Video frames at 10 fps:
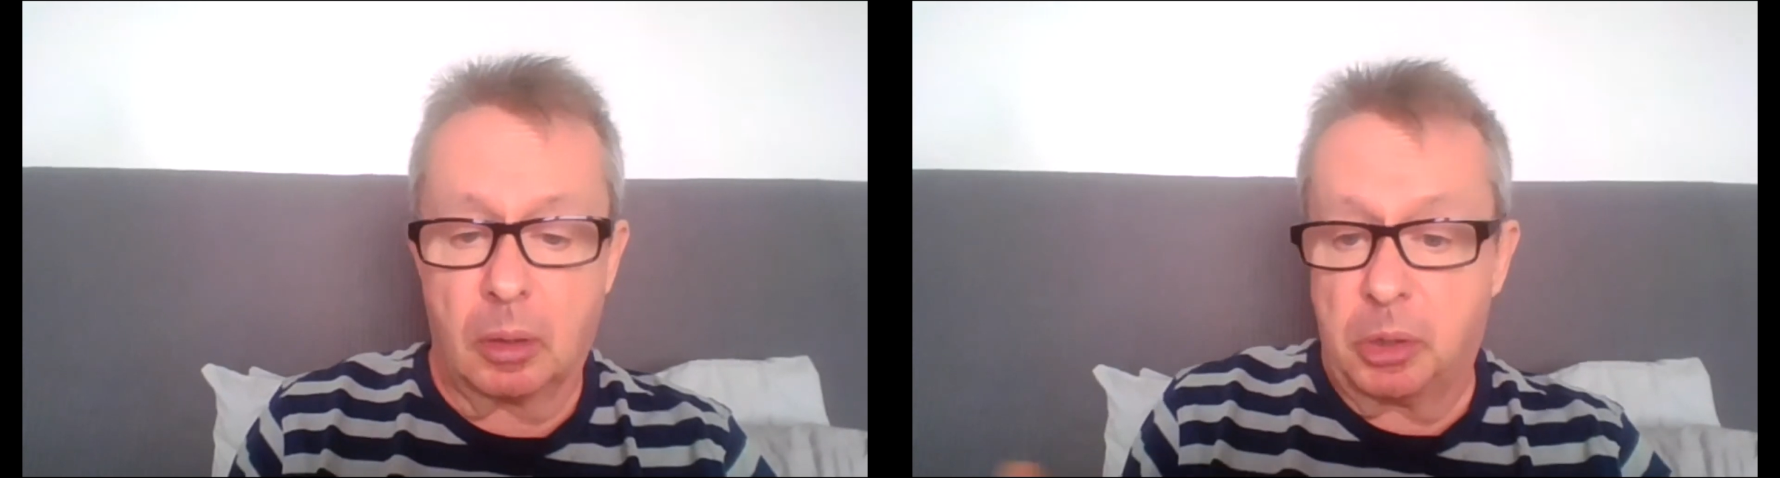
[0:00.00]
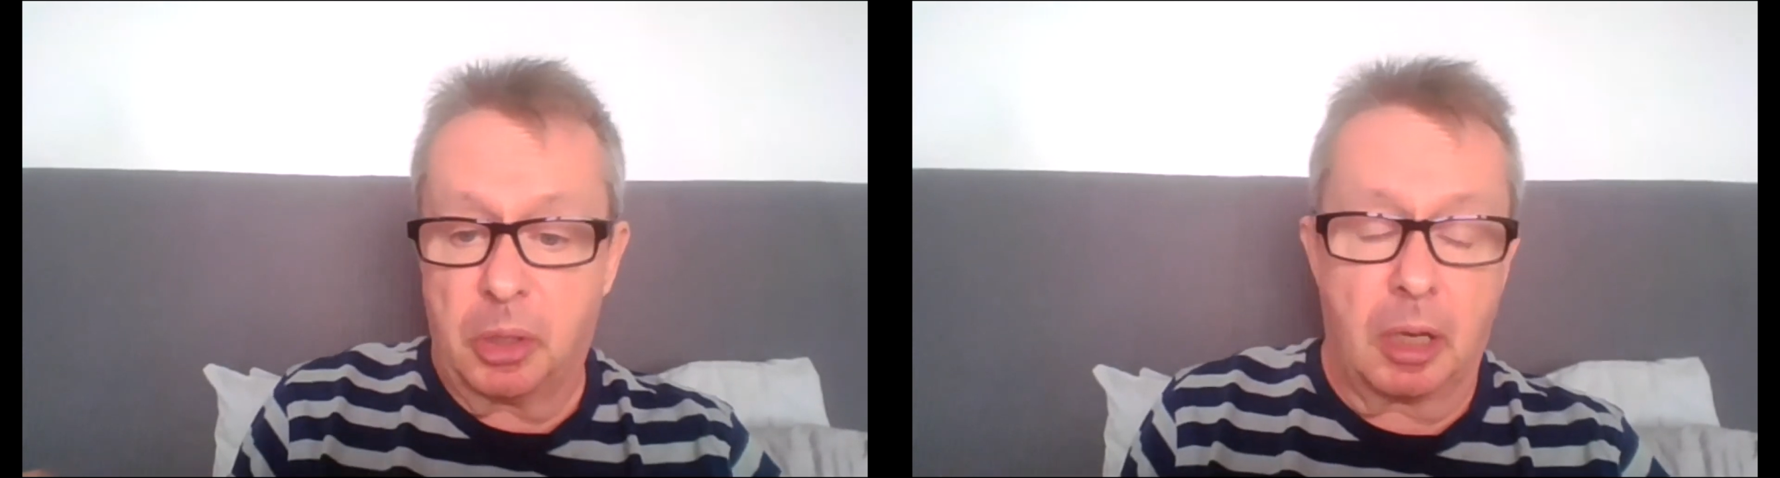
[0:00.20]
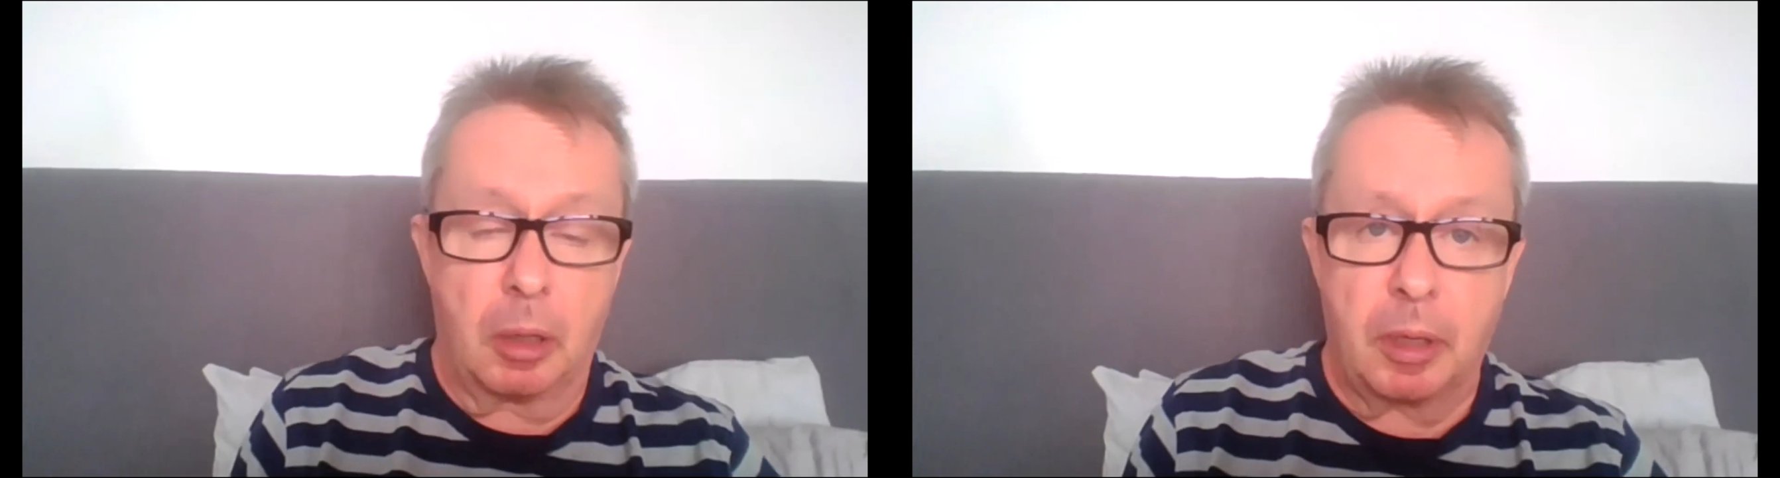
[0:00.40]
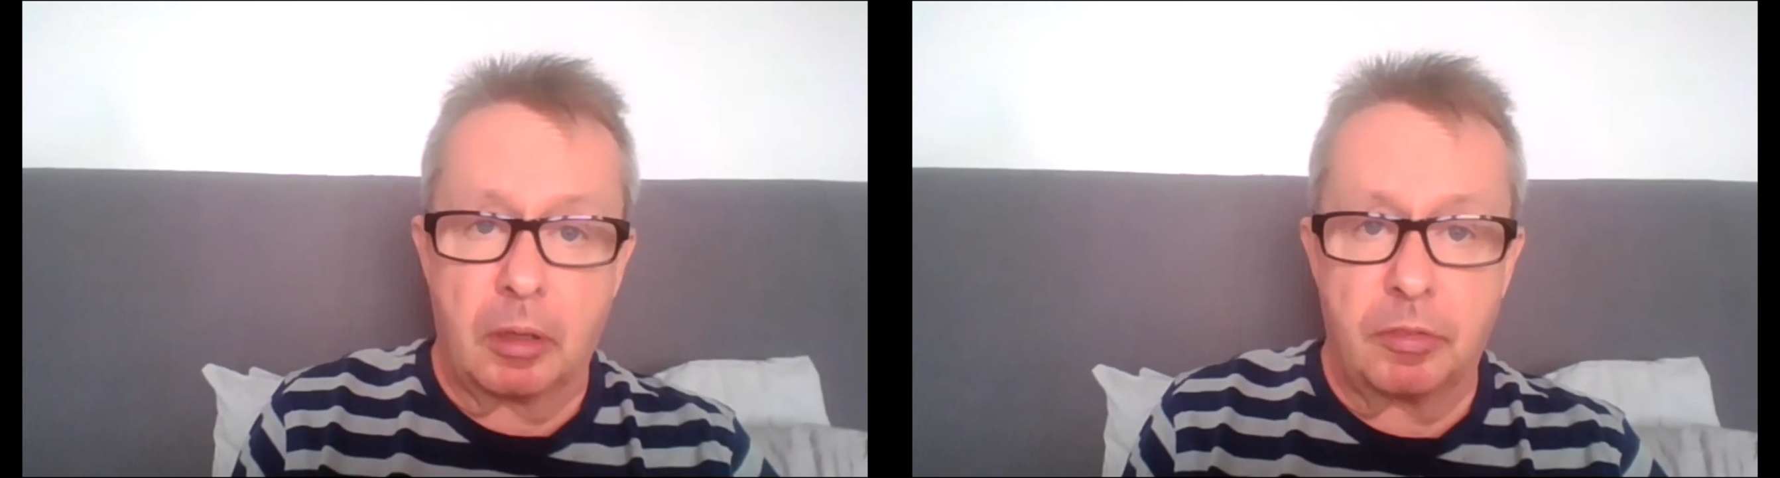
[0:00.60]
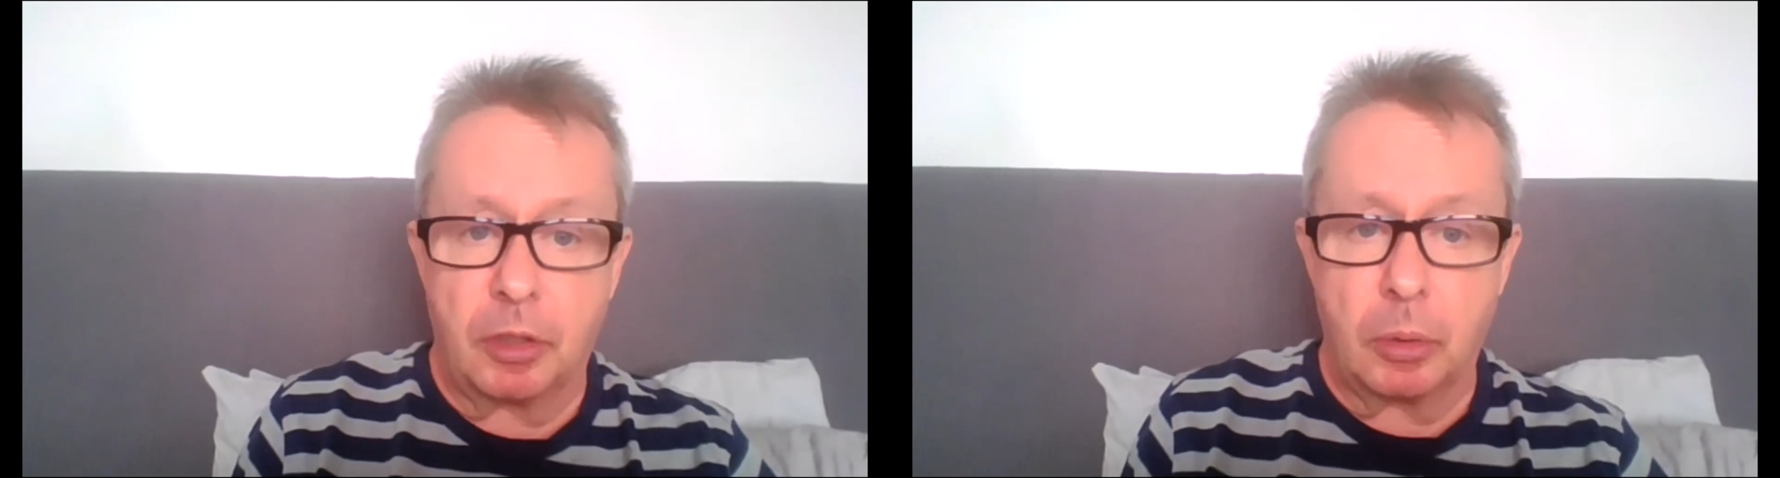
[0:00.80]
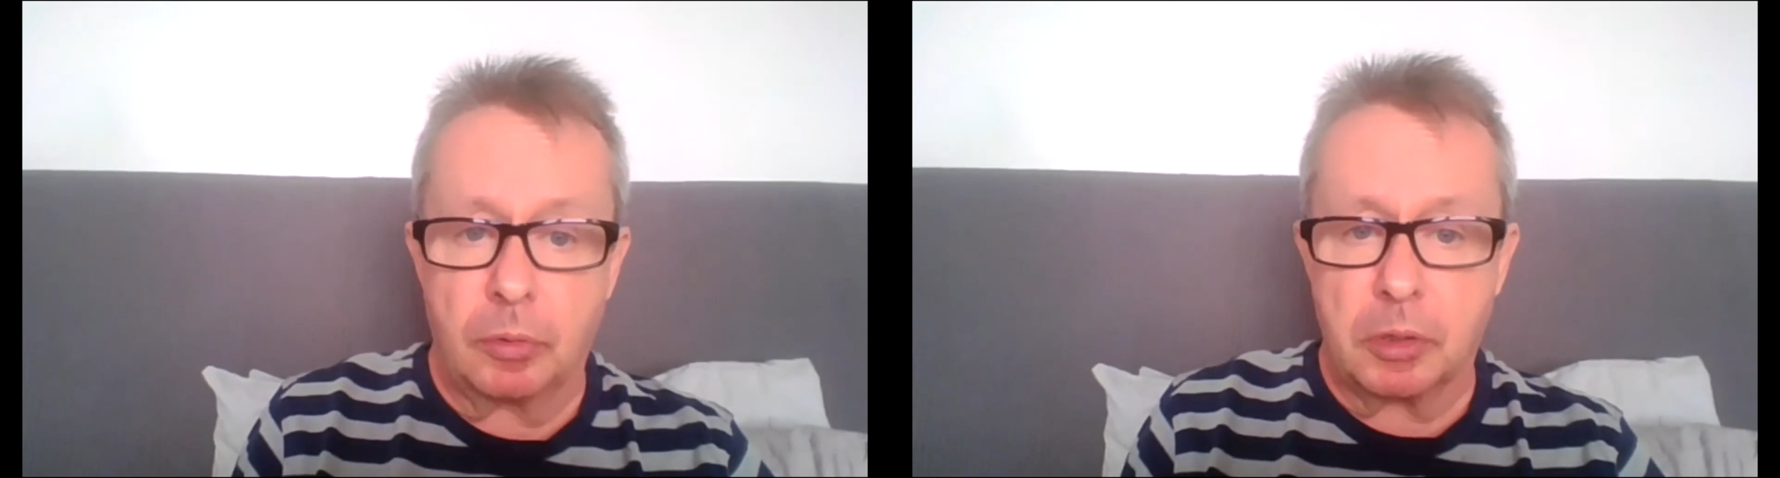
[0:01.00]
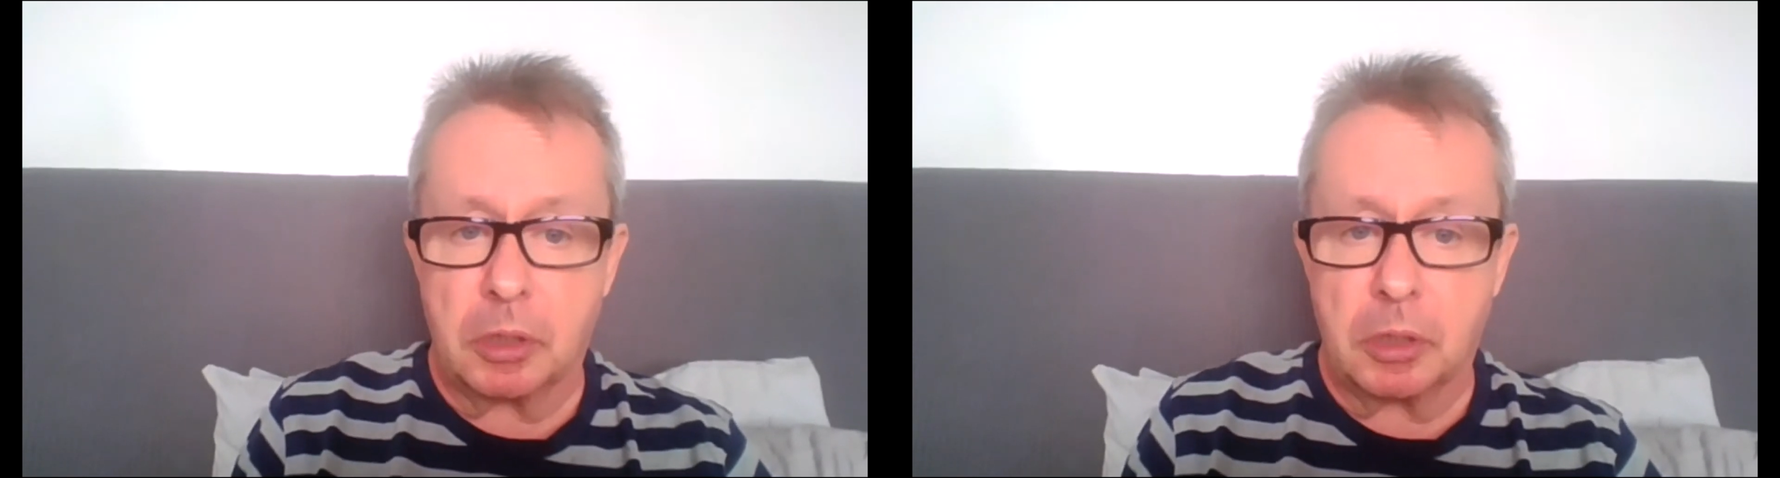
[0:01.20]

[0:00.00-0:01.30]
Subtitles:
because you get a better view of